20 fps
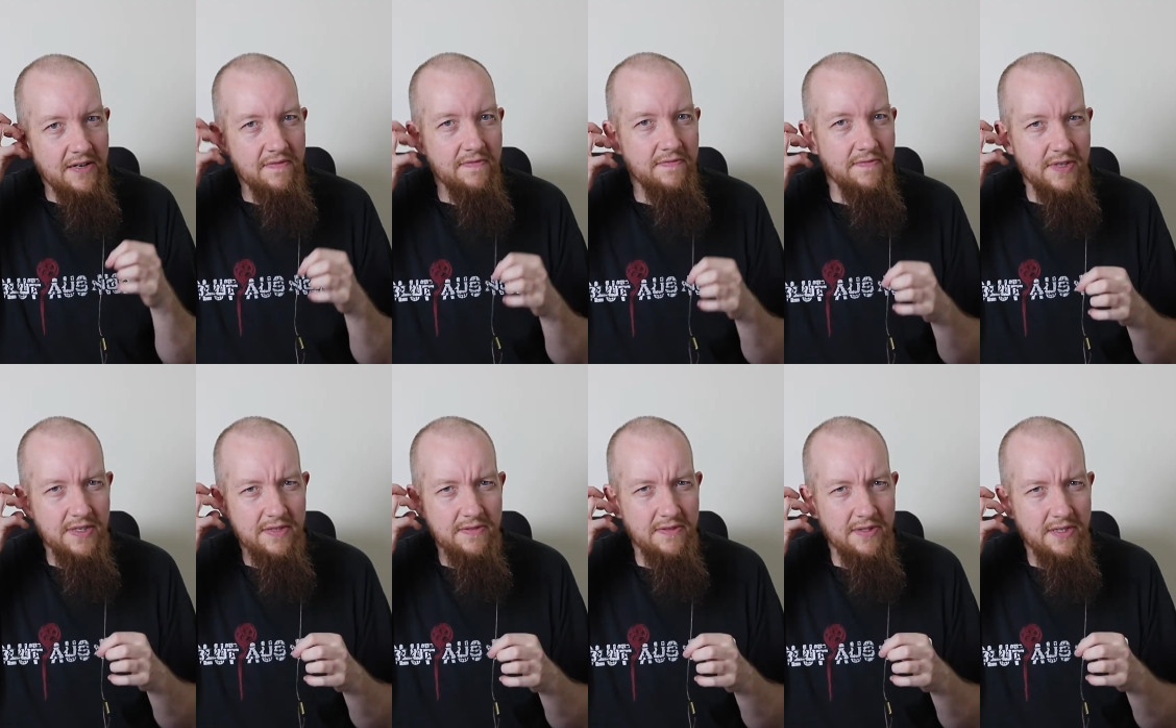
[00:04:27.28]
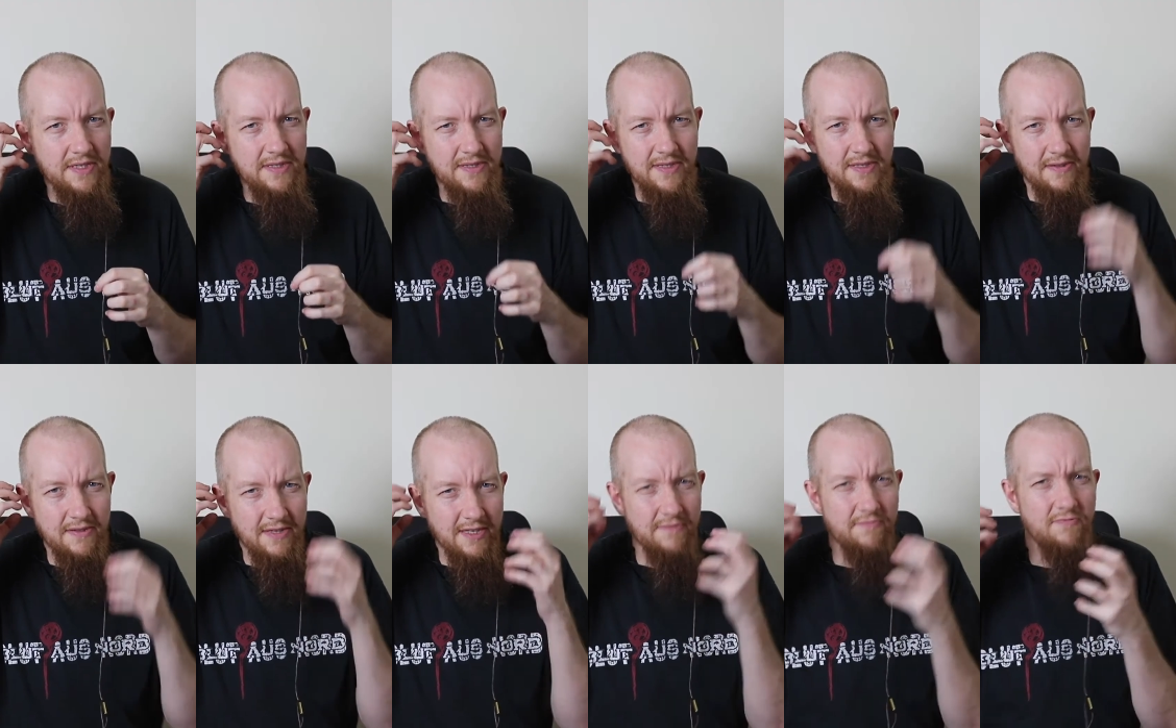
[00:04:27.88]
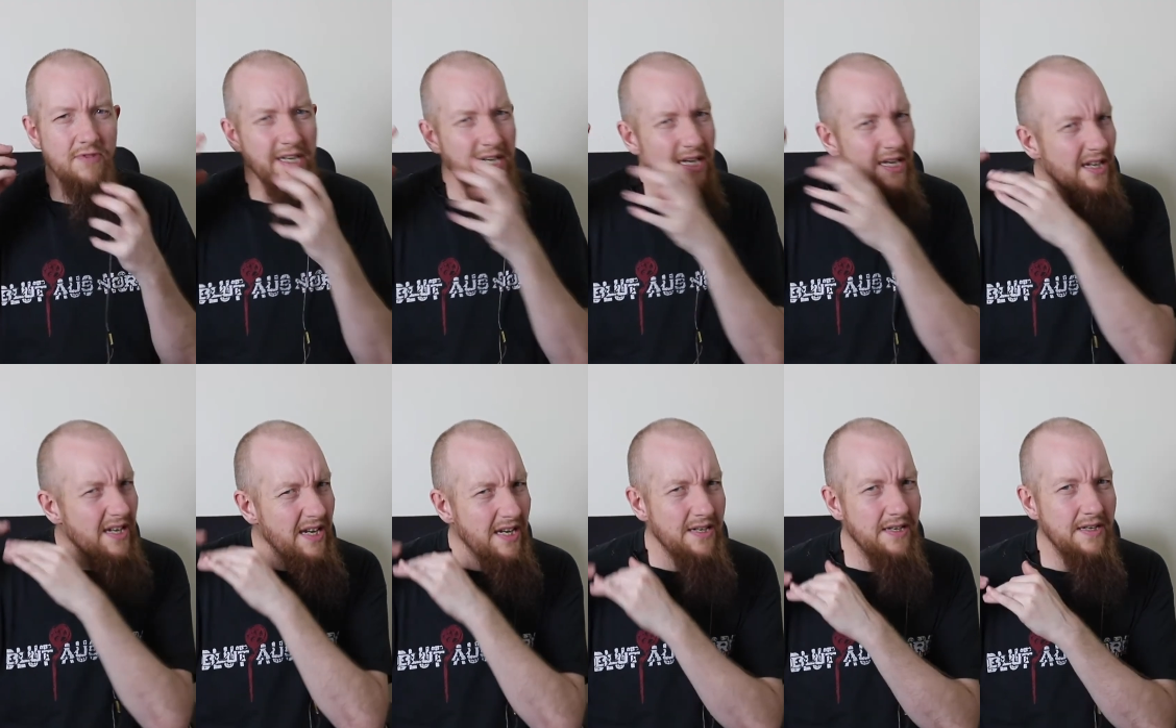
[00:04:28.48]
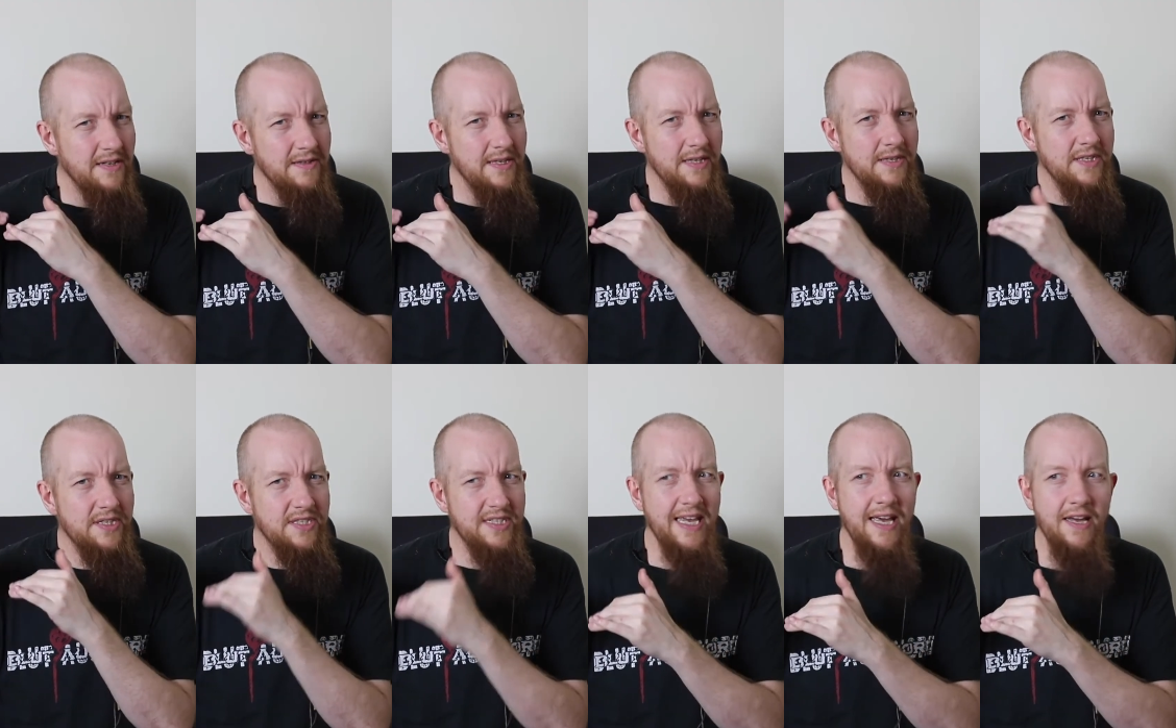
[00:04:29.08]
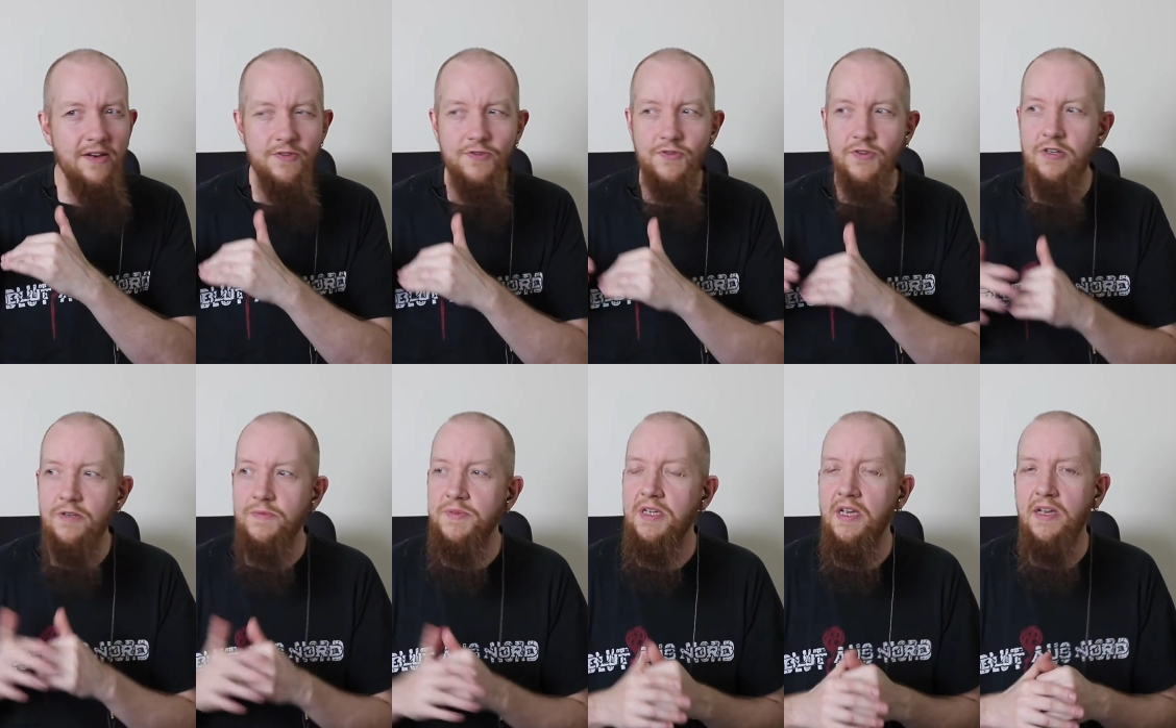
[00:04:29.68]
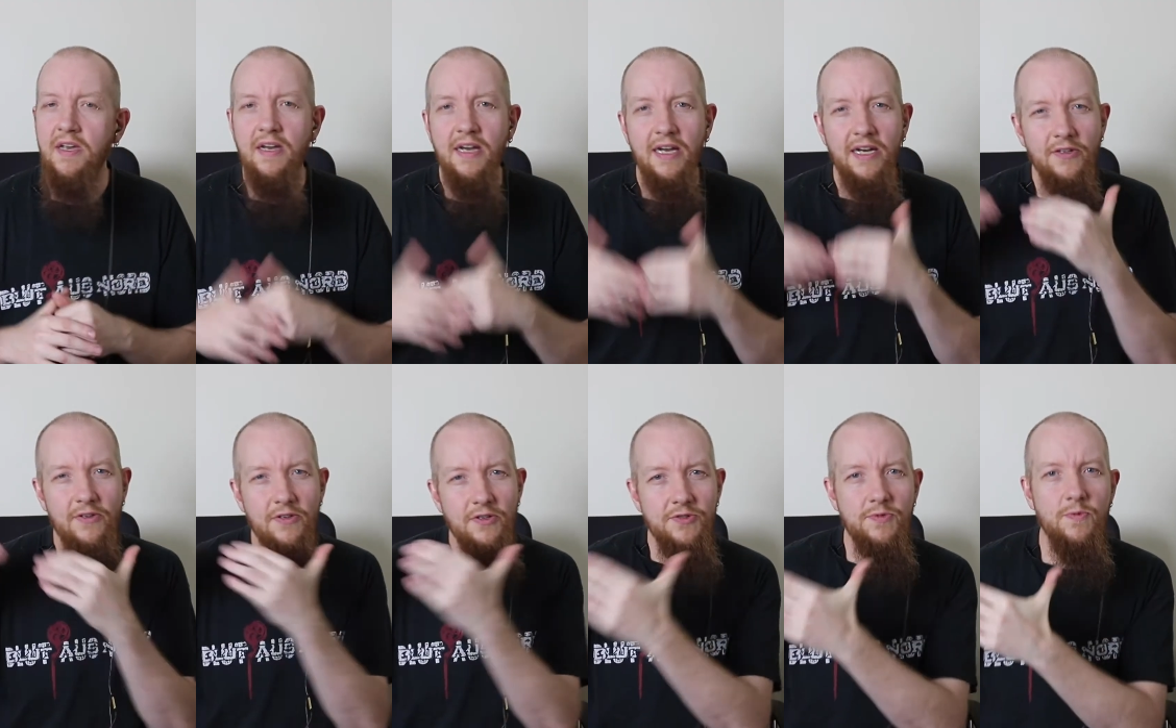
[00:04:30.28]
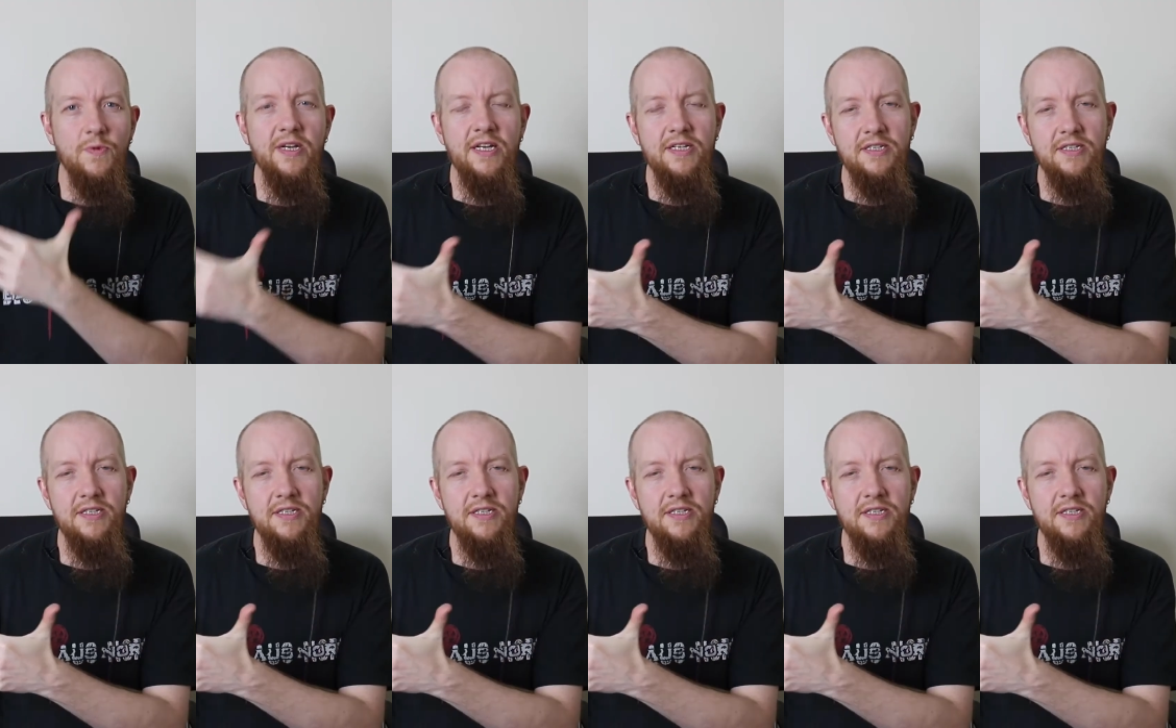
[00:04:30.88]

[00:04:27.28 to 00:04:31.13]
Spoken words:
of this ringing, and the sound drops. And of course, we